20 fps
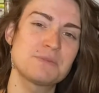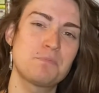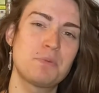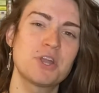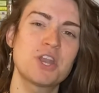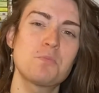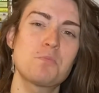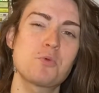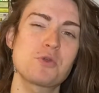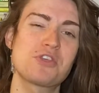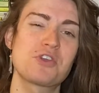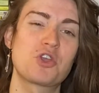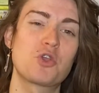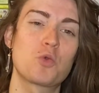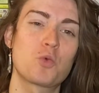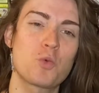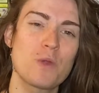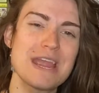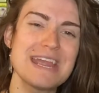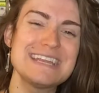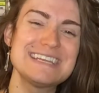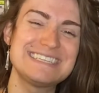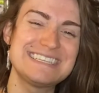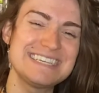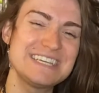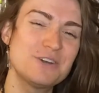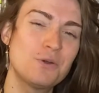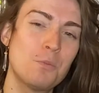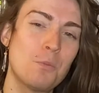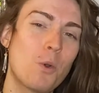to put up with a great
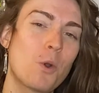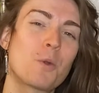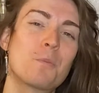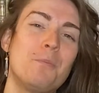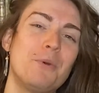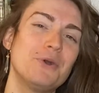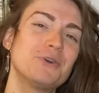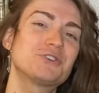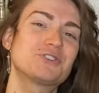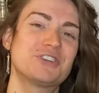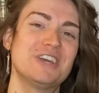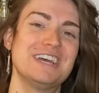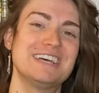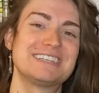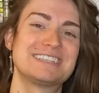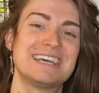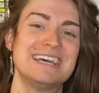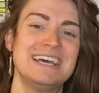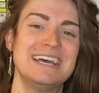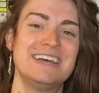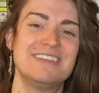deal more bullshit